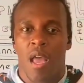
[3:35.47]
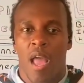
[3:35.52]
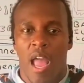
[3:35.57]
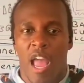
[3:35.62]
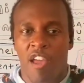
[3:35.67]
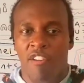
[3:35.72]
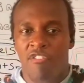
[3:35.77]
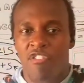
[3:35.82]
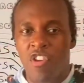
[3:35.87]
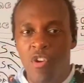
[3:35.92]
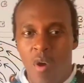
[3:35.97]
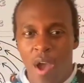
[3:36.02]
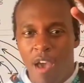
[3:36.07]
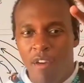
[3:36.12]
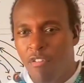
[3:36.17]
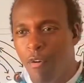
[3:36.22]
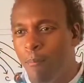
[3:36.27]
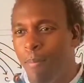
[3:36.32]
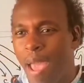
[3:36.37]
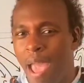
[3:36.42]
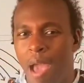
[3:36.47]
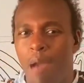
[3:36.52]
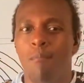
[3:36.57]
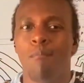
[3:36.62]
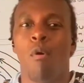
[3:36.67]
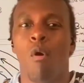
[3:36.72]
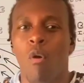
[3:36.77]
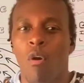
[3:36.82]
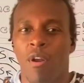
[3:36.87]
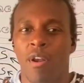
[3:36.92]
If you have a bad
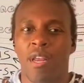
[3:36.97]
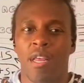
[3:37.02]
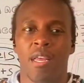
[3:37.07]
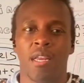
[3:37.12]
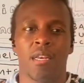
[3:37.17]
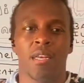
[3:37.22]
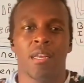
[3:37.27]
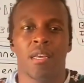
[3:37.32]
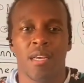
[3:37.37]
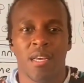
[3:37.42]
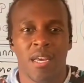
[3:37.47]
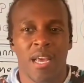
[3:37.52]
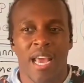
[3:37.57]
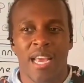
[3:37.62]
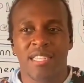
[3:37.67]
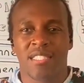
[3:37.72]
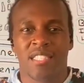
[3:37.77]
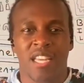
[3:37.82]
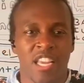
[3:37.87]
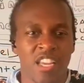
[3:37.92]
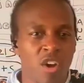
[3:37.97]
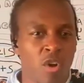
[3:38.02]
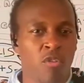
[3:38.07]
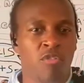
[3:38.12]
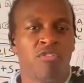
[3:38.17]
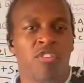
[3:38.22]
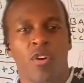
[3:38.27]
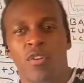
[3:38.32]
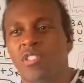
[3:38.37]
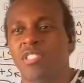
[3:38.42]
morning and say your
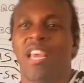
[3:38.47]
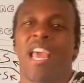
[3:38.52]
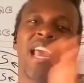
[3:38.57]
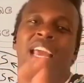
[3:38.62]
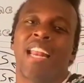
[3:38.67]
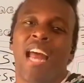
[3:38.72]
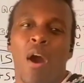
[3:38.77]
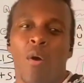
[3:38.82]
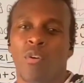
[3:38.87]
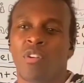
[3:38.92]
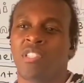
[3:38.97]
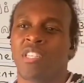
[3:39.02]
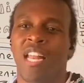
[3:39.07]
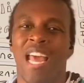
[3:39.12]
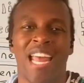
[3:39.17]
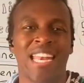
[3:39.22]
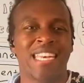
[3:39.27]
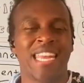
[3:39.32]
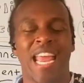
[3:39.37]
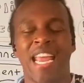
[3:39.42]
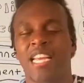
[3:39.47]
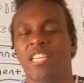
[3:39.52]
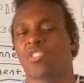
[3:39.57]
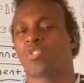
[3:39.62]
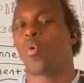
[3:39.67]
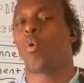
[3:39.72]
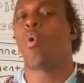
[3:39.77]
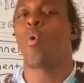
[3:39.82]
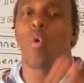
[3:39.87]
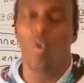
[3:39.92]
first 8 hours of that day
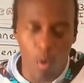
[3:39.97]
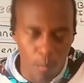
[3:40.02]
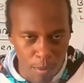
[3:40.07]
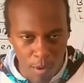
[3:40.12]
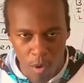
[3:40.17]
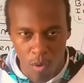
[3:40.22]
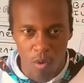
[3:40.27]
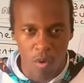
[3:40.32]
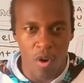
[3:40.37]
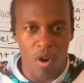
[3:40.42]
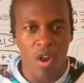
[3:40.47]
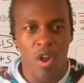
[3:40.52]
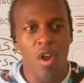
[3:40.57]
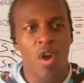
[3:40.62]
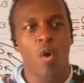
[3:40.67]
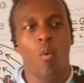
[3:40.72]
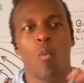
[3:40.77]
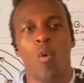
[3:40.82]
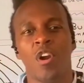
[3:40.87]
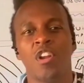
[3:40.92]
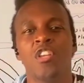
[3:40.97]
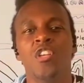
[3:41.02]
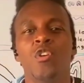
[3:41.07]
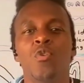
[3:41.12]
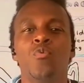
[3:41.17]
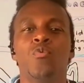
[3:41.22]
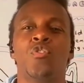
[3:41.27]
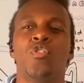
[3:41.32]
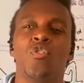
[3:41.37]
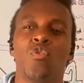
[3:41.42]
is horrible, what do
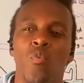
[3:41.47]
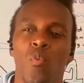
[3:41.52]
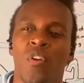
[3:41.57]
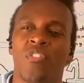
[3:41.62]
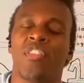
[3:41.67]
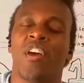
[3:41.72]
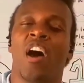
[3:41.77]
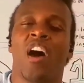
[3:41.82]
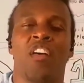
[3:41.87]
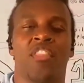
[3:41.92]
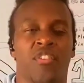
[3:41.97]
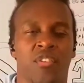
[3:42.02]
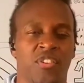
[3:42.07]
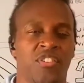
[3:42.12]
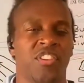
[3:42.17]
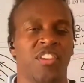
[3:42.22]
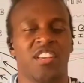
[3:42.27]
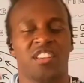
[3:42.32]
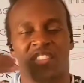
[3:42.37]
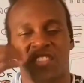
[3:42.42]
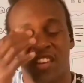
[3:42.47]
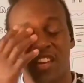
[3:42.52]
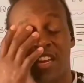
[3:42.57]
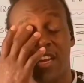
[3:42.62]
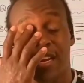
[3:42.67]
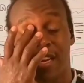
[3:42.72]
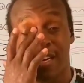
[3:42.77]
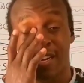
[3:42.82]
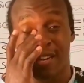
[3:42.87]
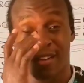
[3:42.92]
you do with the other
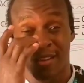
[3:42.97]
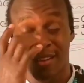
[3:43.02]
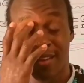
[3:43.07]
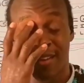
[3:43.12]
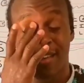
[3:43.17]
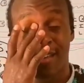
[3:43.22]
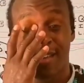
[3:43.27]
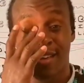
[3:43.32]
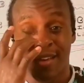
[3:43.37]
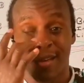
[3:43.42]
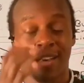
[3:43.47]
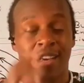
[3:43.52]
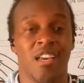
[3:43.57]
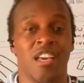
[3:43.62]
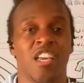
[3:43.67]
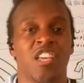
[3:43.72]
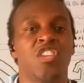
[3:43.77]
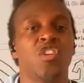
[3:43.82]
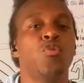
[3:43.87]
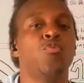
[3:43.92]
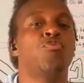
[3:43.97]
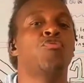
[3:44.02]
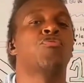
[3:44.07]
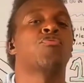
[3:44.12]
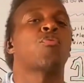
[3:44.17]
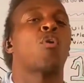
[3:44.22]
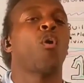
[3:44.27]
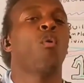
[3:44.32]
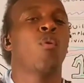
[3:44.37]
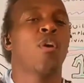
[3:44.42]
16? You
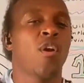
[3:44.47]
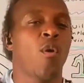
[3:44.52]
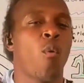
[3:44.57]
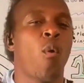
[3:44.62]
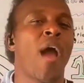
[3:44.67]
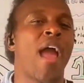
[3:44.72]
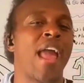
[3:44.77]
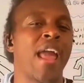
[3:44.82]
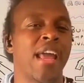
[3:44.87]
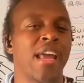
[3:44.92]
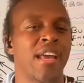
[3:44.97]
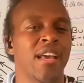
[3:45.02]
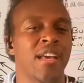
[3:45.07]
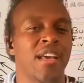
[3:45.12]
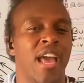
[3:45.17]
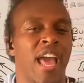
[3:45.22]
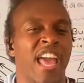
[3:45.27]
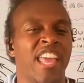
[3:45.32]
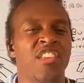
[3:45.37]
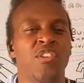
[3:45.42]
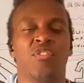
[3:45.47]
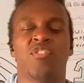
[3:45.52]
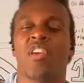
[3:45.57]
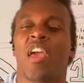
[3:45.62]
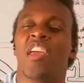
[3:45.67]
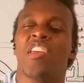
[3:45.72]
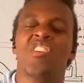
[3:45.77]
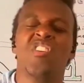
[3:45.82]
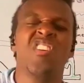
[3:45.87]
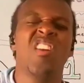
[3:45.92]
throw it away and you
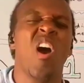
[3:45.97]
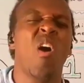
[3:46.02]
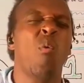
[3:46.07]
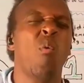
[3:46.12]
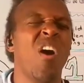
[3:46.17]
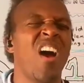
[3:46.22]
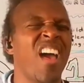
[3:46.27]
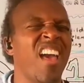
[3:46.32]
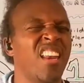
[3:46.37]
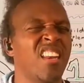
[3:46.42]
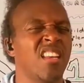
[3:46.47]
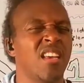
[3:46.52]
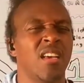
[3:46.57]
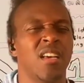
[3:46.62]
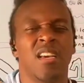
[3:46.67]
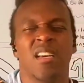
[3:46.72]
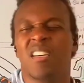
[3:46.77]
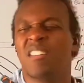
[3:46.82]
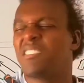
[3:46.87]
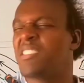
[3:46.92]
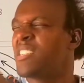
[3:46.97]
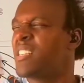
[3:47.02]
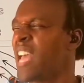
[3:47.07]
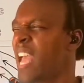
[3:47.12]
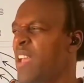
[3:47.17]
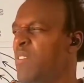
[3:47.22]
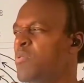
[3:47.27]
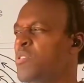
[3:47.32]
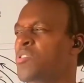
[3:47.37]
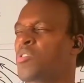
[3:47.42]
say, you know what?
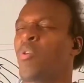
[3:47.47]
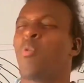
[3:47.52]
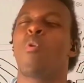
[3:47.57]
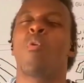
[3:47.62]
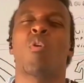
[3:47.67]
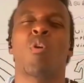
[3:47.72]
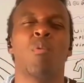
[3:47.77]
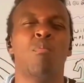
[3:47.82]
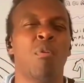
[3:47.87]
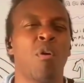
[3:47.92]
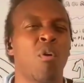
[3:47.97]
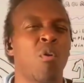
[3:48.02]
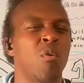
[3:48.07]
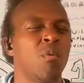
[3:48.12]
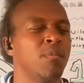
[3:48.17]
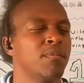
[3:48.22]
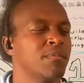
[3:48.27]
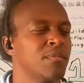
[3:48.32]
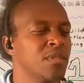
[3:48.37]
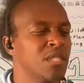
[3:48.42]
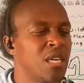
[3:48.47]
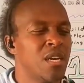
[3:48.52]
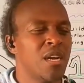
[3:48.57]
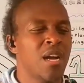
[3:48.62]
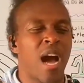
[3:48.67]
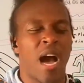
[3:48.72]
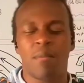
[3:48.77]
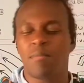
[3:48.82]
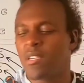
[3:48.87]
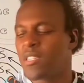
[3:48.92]
Today was horrible.
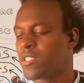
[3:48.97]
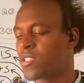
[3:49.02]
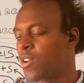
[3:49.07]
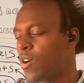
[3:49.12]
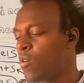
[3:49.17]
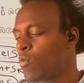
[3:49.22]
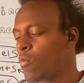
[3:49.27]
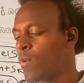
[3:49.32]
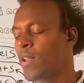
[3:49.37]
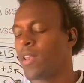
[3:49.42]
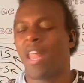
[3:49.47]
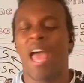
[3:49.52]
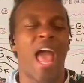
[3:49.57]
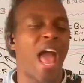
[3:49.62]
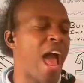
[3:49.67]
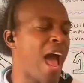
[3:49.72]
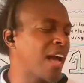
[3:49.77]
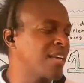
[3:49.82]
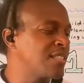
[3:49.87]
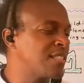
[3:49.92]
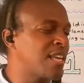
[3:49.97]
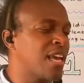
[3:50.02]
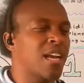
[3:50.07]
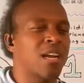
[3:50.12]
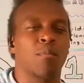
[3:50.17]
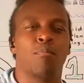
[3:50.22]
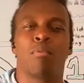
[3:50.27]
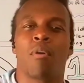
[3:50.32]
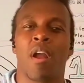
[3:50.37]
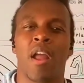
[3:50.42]
I'm just going to relax, take
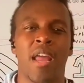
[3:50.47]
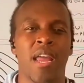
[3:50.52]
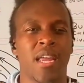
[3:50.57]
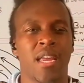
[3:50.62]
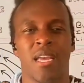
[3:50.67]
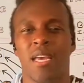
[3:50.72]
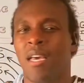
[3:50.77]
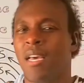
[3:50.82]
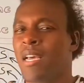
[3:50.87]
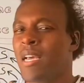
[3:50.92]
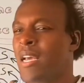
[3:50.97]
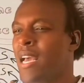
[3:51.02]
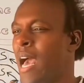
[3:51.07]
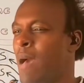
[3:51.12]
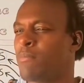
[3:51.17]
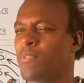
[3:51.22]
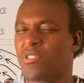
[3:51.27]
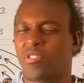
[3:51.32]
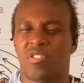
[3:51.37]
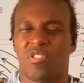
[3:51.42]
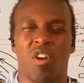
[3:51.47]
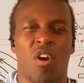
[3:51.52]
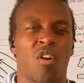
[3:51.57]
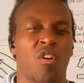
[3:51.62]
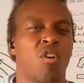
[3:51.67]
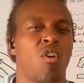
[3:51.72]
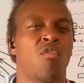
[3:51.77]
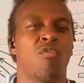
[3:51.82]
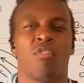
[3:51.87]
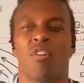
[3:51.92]
a break. I'm going to start
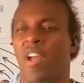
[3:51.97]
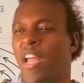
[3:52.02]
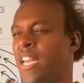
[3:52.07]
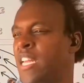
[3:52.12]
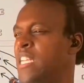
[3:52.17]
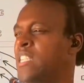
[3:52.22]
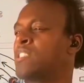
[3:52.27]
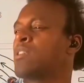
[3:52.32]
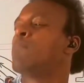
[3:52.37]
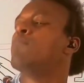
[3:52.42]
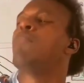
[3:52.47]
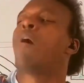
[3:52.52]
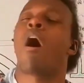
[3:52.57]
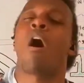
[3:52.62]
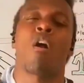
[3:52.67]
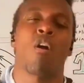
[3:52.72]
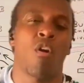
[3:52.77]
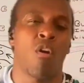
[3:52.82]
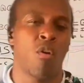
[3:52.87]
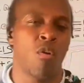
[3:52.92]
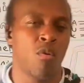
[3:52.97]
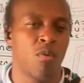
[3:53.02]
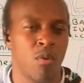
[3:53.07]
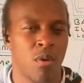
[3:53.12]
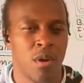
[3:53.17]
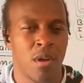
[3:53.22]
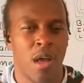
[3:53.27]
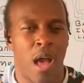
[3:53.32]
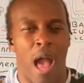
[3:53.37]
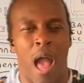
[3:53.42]
over, and then tomorrow
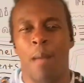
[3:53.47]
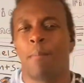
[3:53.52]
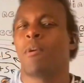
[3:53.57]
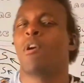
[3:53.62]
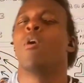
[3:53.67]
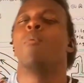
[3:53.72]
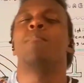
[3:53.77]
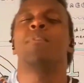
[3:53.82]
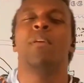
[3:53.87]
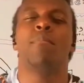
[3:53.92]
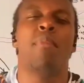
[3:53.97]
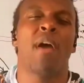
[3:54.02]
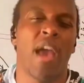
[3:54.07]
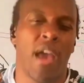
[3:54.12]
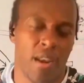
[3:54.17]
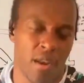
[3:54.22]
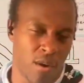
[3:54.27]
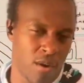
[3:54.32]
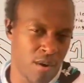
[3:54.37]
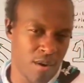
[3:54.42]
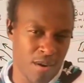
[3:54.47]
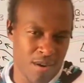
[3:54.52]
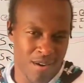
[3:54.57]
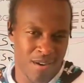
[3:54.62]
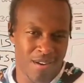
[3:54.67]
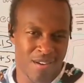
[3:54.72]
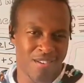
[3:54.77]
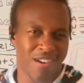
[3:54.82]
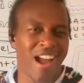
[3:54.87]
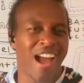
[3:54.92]
I'm going to be better,
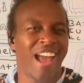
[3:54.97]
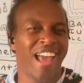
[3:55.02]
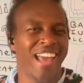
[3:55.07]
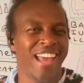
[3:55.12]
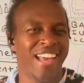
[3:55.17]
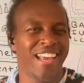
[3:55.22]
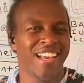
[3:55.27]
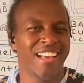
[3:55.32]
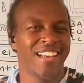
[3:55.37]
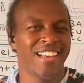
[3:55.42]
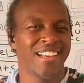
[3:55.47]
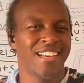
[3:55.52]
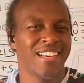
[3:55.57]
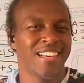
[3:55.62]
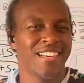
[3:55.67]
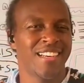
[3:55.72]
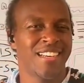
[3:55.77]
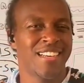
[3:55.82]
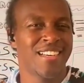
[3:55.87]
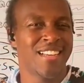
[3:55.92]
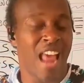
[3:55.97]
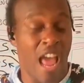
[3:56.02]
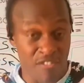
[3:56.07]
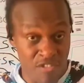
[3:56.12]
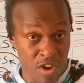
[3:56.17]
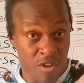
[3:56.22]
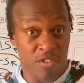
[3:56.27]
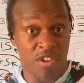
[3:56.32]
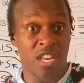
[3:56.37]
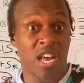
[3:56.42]
right? Have
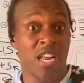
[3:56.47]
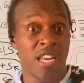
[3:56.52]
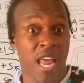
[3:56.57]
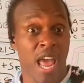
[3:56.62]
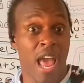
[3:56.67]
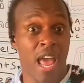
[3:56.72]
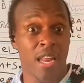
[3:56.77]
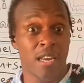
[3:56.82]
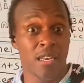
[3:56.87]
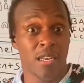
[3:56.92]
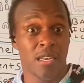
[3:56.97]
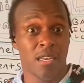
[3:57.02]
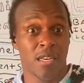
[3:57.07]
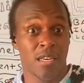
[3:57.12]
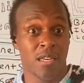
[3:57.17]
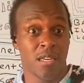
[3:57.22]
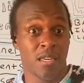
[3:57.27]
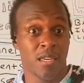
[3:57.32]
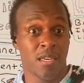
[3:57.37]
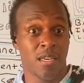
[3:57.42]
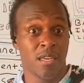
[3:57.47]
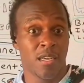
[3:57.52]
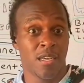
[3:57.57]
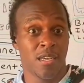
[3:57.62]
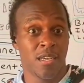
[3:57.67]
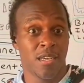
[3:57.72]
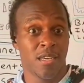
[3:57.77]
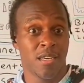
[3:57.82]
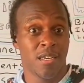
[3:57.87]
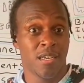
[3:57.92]
you ever done that?
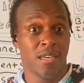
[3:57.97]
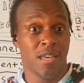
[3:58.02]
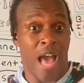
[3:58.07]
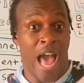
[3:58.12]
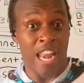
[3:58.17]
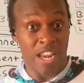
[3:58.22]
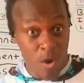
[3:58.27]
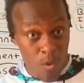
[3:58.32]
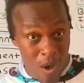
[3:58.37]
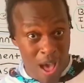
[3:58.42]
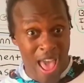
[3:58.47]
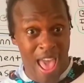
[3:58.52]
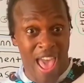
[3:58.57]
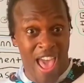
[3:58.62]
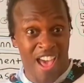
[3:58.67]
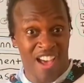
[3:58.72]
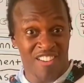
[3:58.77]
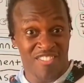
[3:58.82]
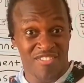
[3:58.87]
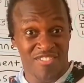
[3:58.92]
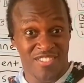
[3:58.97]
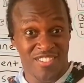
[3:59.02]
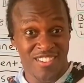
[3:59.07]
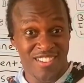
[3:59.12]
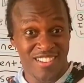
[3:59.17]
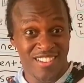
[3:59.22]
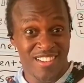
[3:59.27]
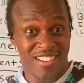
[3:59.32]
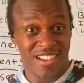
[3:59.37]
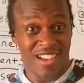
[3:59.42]
I know I have
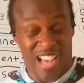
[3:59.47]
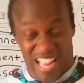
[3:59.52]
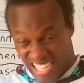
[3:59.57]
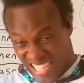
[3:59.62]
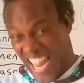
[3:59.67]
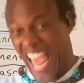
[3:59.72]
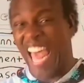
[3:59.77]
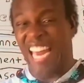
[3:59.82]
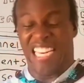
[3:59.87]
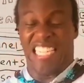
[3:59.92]
a lot